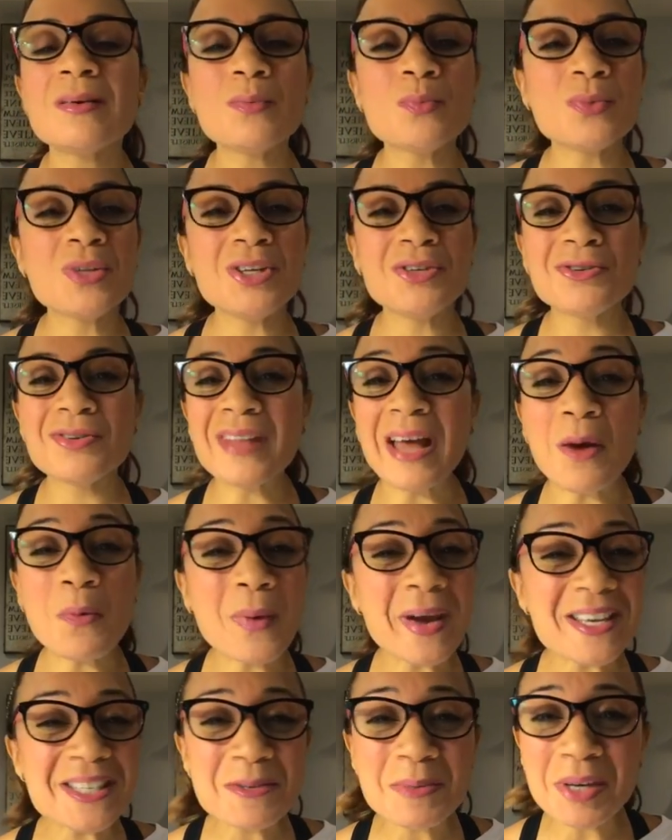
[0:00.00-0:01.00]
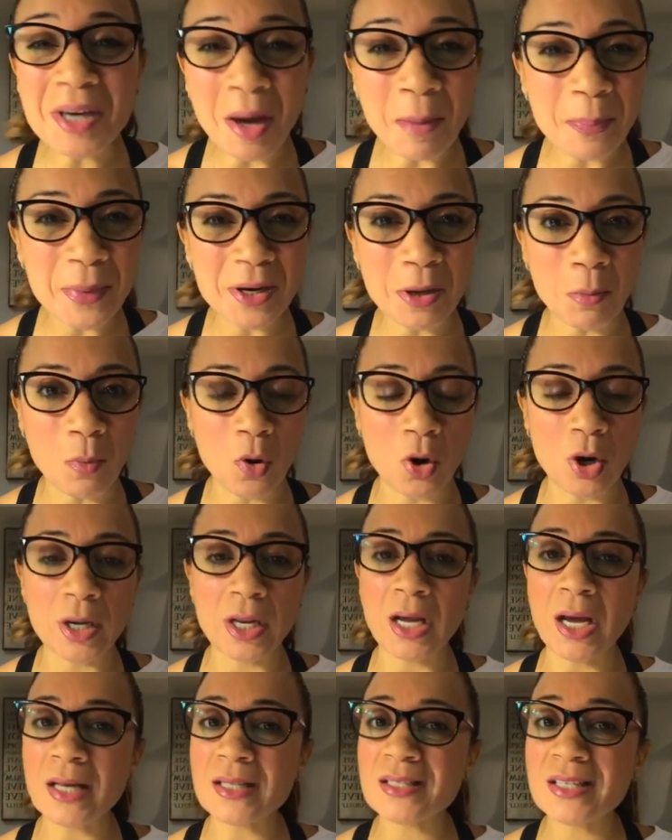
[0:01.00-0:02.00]
that wakes me up in the
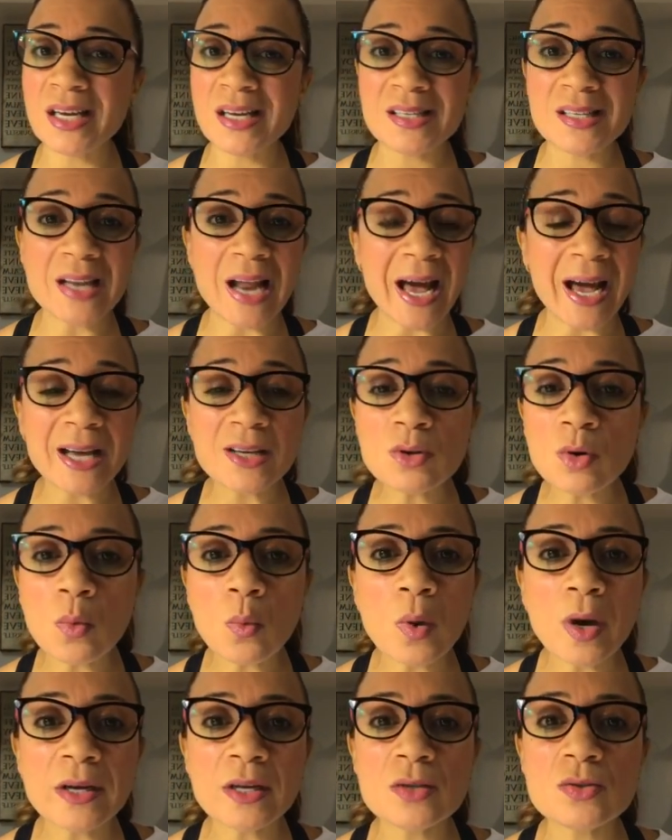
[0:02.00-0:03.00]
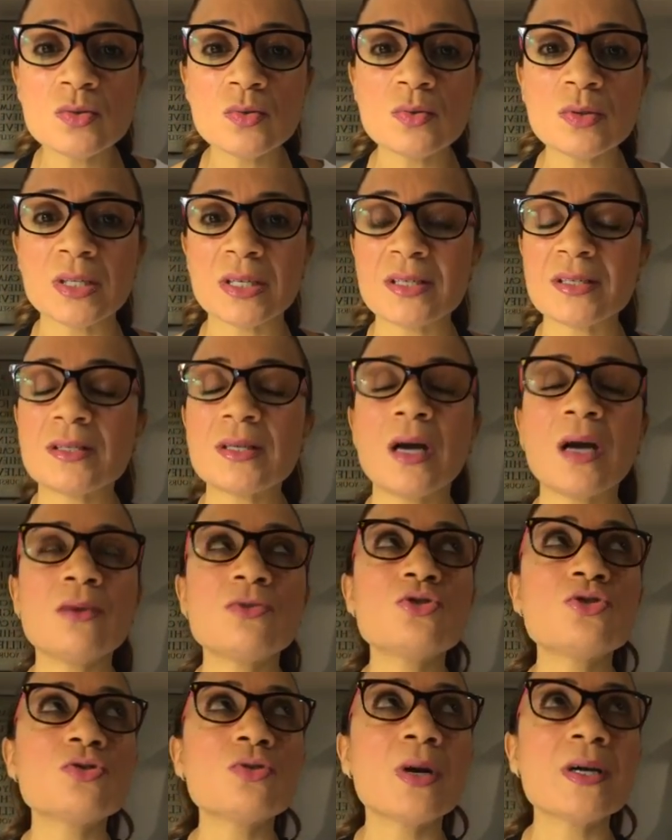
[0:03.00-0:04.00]
morning on days that I don't want to do this.
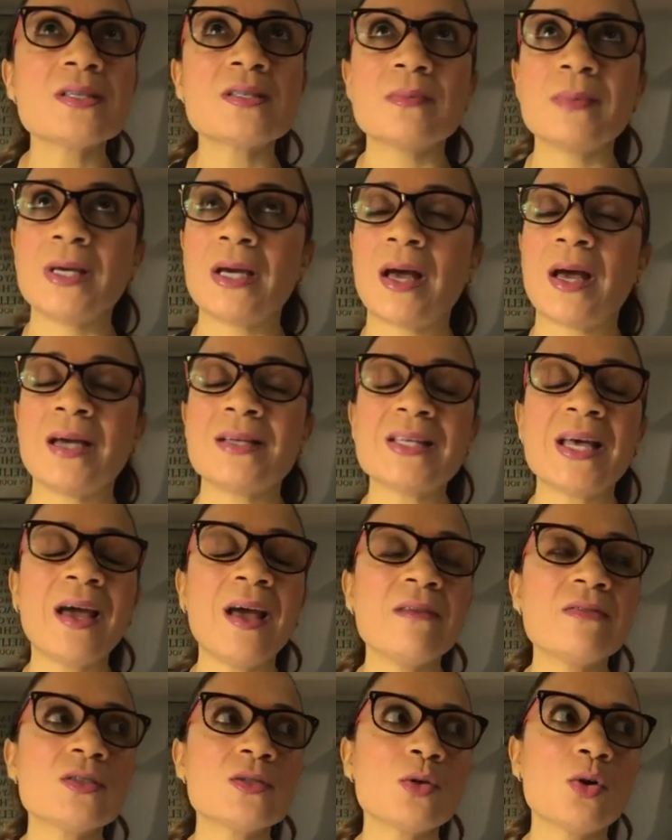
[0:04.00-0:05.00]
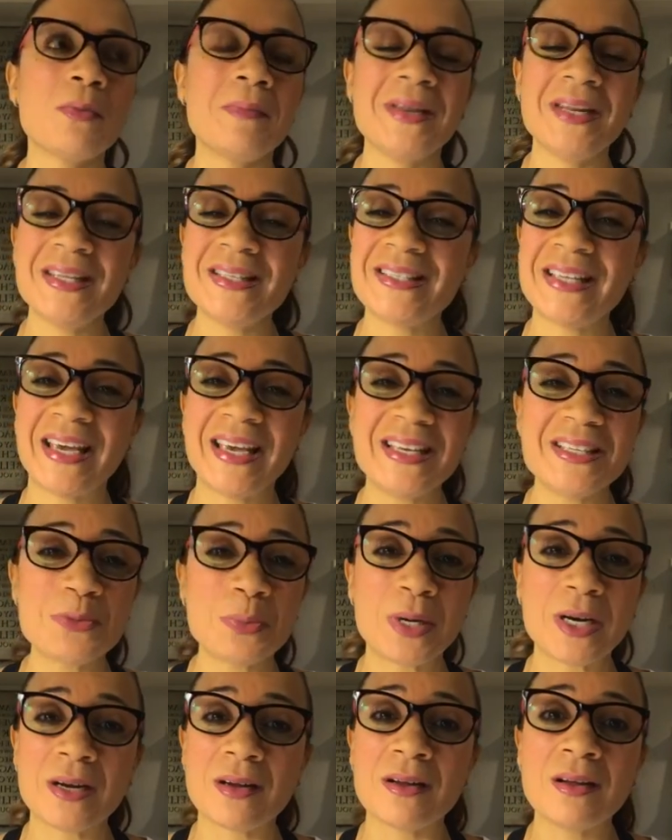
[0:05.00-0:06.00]
Trust me, guys, I have so many days
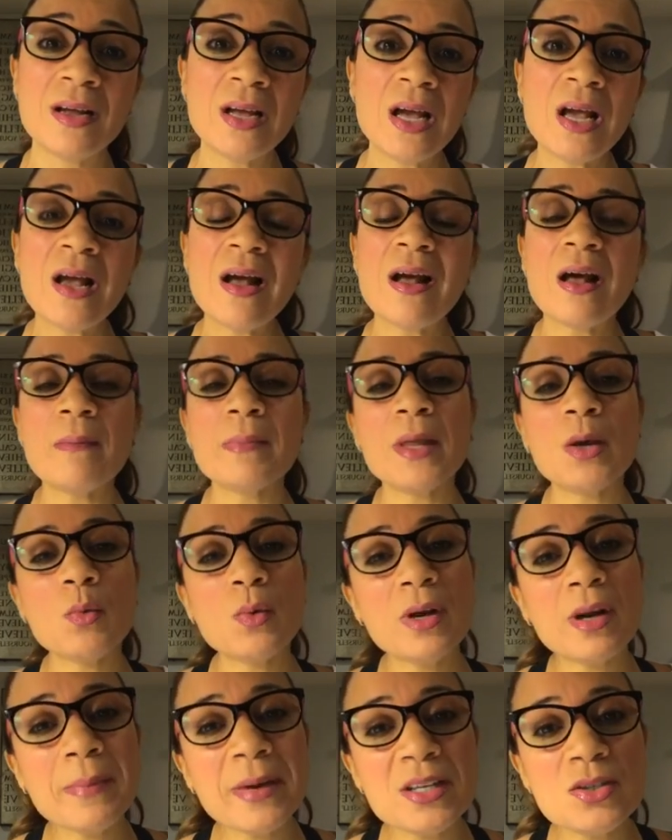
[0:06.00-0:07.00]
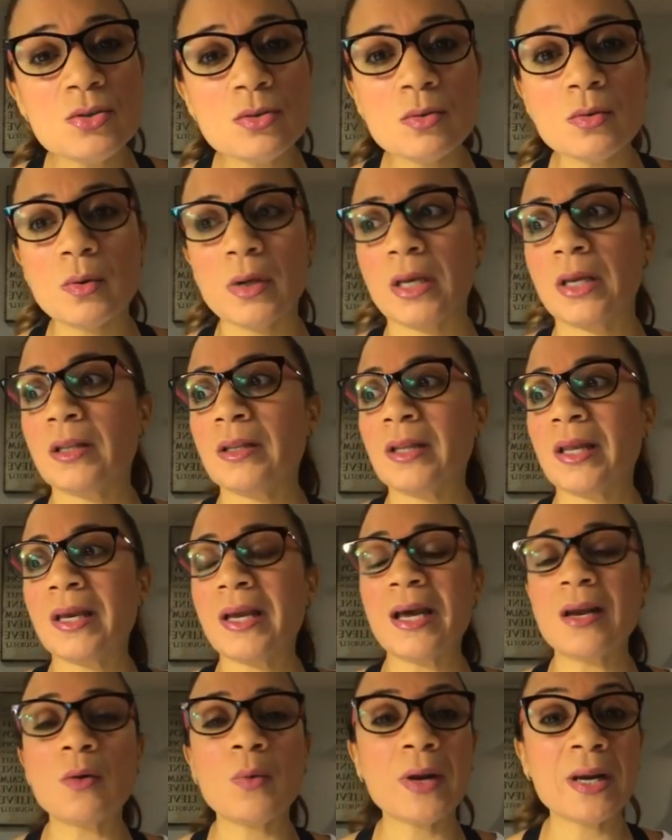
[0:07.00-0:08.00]
where I'm like, what am I doing?
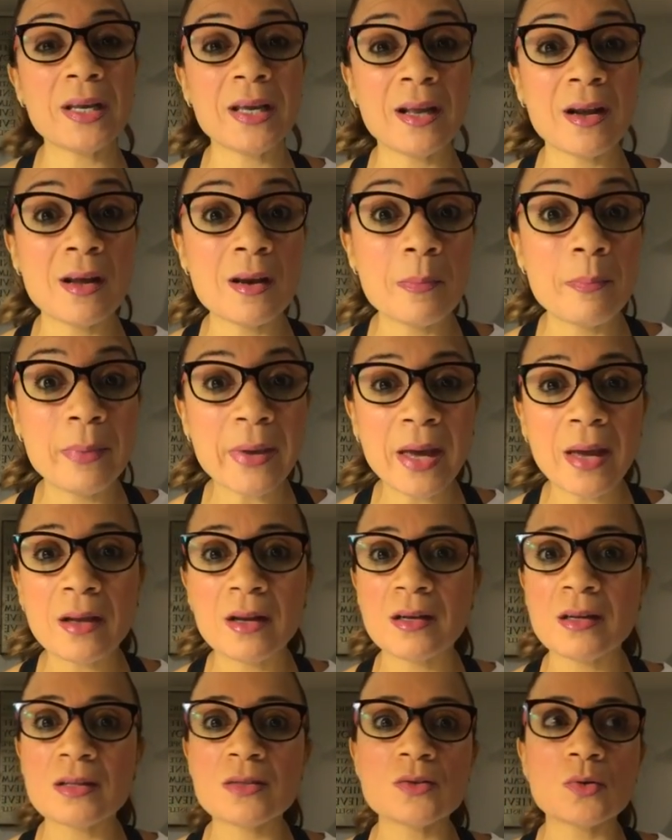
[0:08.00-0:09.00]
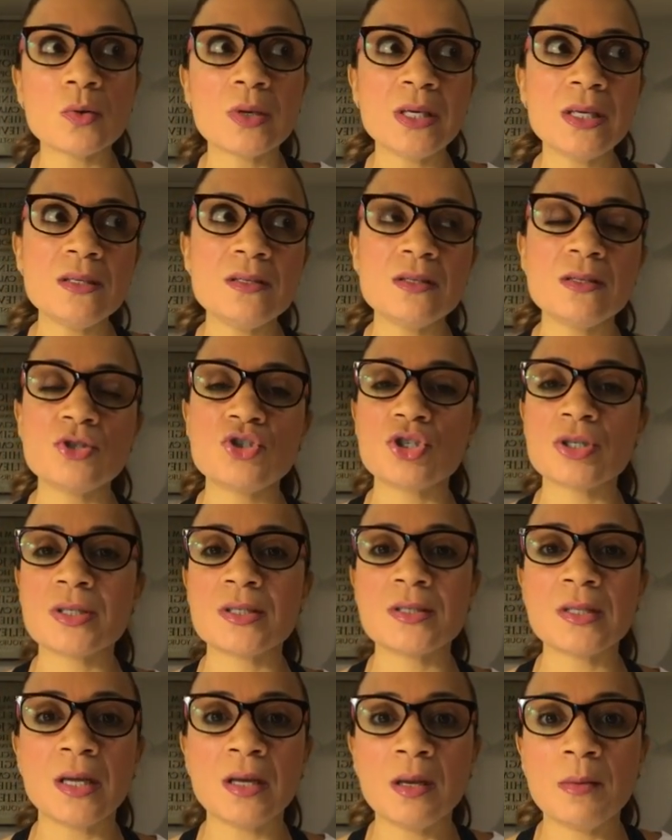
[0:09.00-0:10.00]
Like, I don't want to get out of bed. And it's so easy to
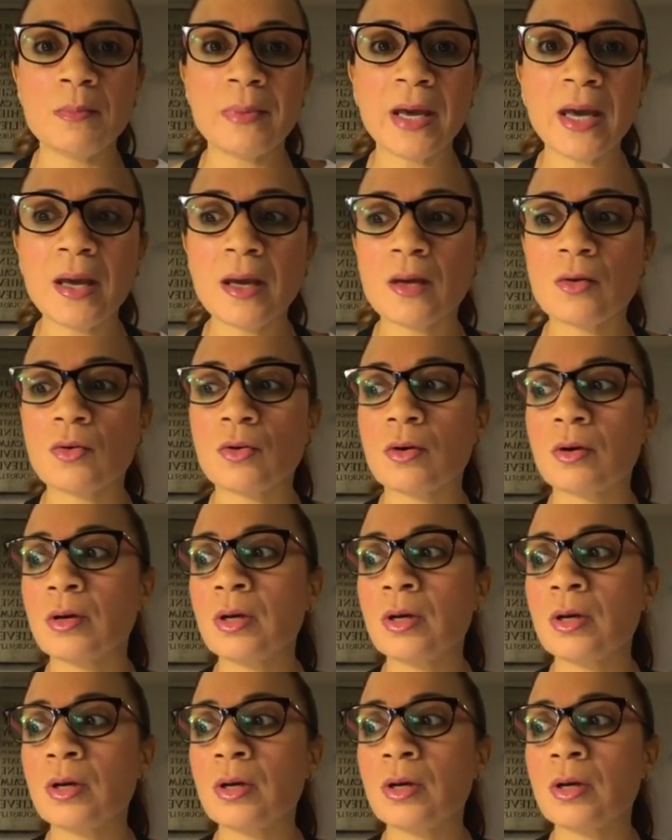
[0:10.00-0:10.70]
just stay in bed